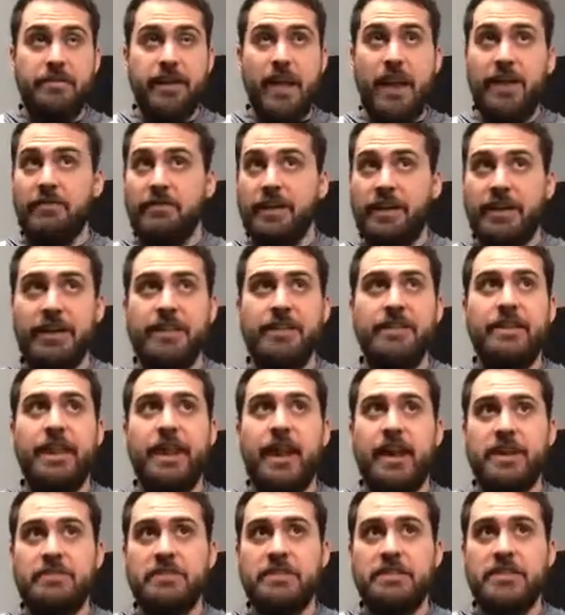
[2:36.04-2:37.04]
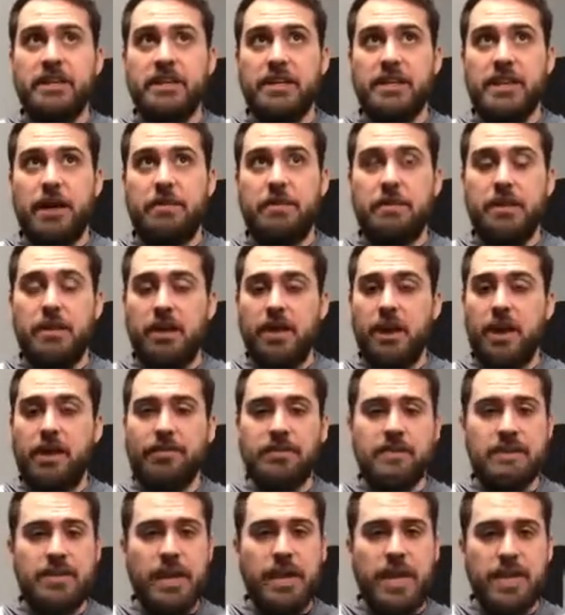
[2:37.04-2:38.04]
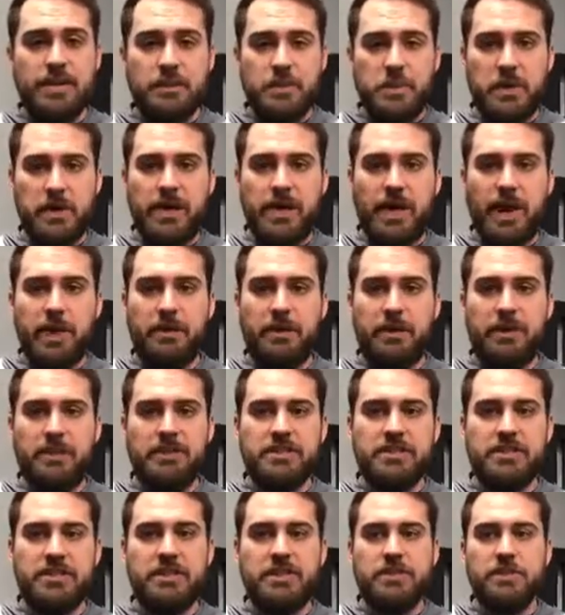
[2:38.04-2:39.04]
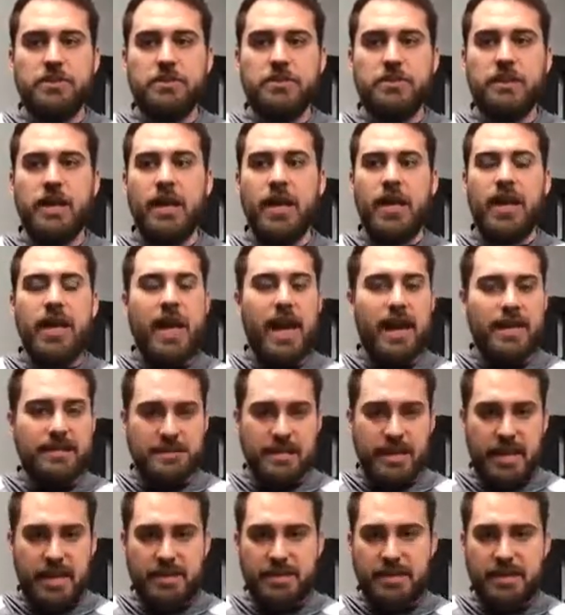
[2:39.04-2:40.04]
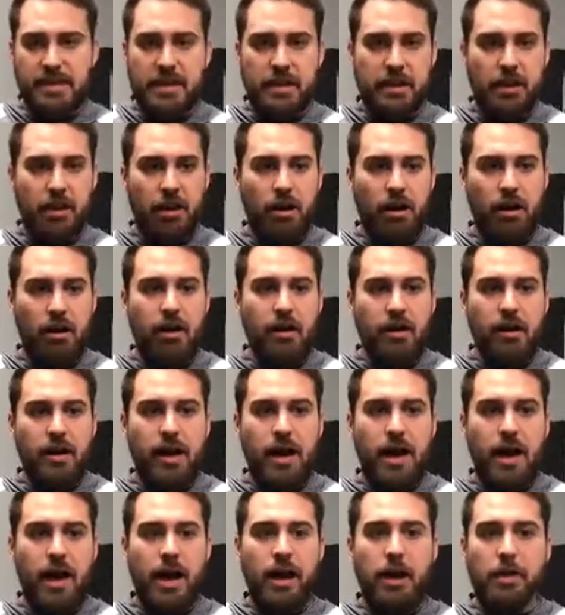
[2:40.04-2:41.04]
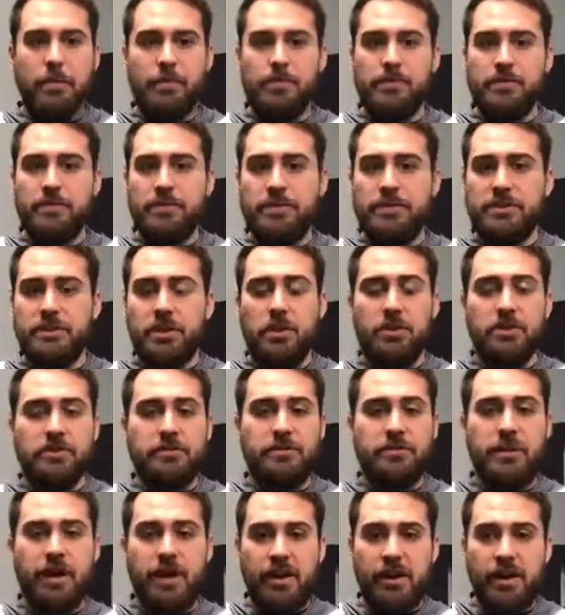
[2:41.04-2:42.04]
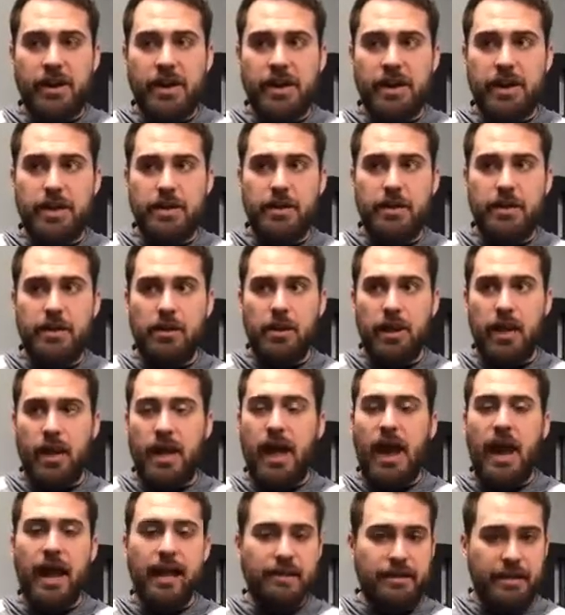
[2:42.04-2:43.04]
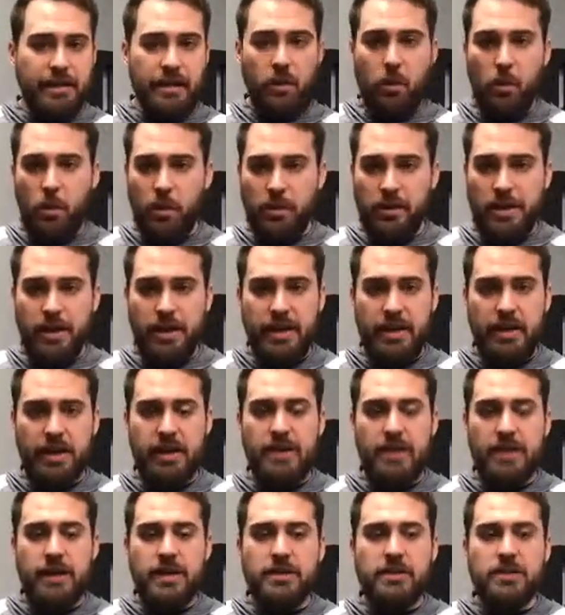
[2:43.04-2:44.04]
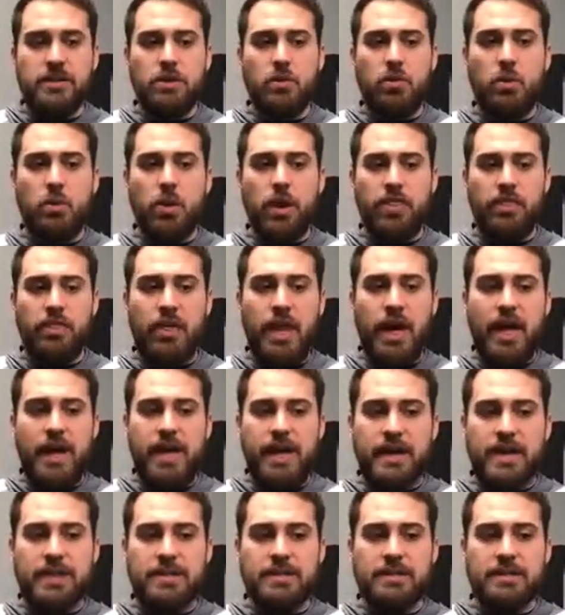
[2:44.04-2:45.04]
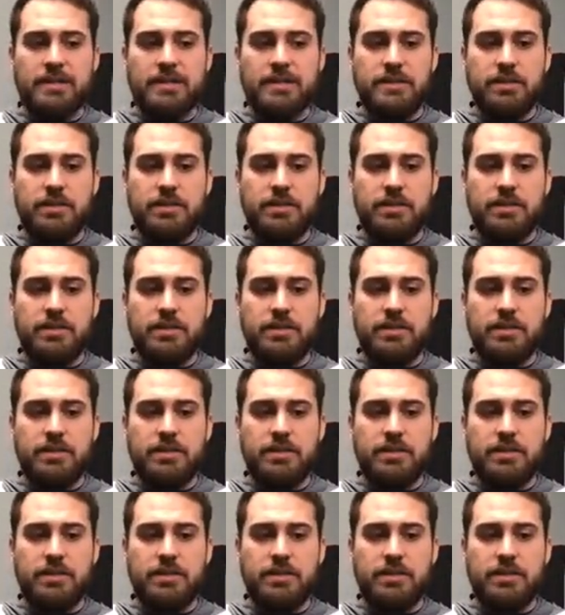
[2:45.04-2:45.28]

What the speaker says: every kid that I've seen come into the office that has reading comprehension issues has an ATNR. So it's very highly correlated. So what that is